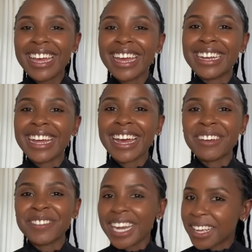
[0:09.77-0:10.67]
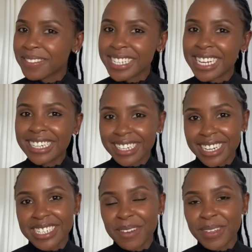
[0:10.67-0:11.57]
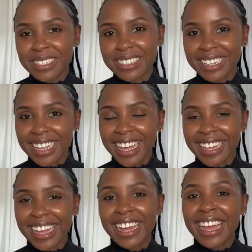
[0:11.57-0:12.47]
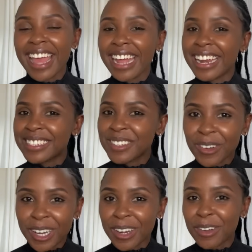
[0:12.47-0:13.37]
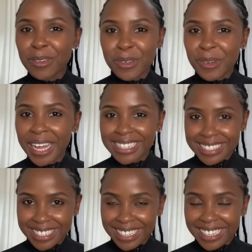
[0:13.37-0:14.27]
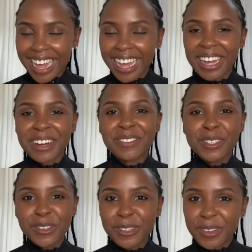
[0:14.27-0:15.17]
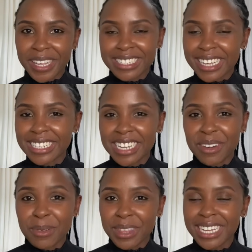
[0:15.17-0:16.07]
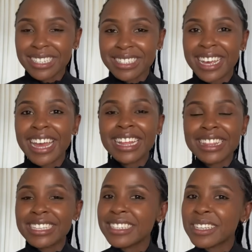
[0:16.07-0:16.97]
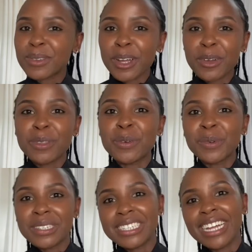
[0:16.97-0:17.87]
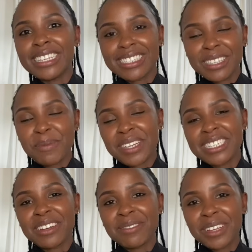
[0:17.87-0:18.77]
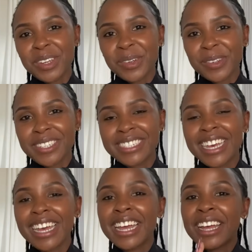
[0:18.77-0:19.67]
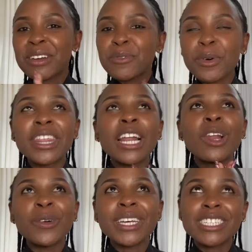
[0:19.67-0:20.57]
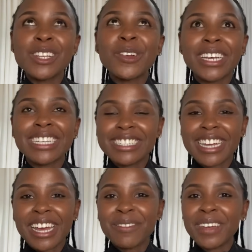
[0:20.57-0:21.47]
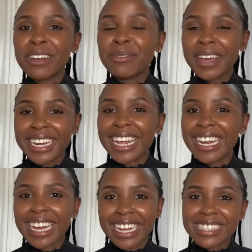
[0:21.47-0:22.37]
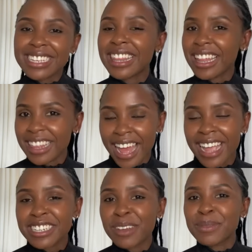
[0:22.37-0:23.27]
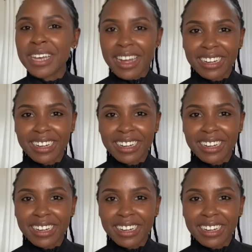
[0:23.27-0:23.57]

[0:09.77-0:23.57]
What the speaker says: and I am a lifestyle creator based in Kenya. And as all of you can see, I am so excited for this. This is one of the most anticipated videos for the longest time, and finally I can say that the items are